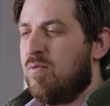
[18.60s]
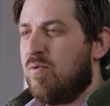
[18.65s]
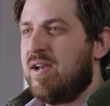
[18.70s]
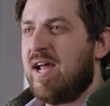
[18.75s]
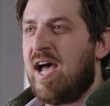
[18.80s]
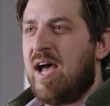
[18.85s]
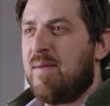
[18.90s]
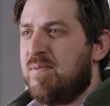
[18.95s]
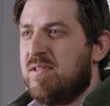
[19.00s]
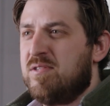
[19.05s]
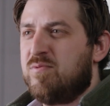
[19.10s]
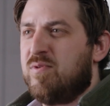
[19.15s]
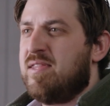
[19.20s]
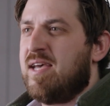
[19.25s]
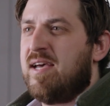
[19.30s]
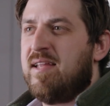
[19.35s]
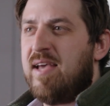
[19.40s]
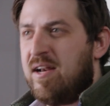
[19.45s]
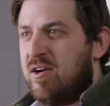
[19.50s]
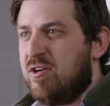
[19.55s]
What happens with
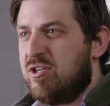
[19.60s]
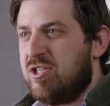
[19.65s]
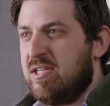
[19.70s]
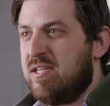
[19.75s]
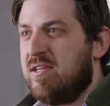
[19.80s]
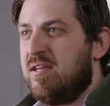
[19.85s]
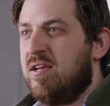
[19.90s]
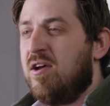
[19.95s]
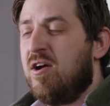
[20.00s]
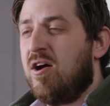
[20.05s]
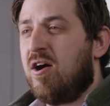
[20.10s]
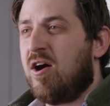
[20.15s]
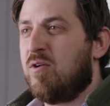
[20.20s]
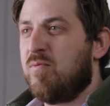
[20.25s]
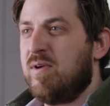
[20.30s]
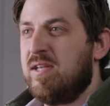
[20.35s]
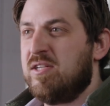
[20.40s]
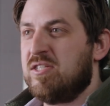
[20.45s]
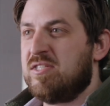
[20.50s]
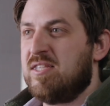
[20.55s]
that energy? Are
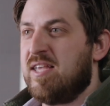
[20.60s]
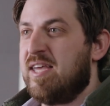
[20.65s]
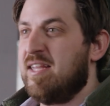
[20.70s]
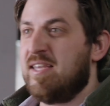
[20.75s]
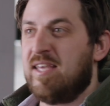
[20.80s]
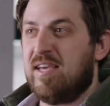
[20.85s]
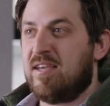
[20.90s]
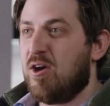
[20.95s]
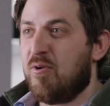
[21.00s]
we just letting it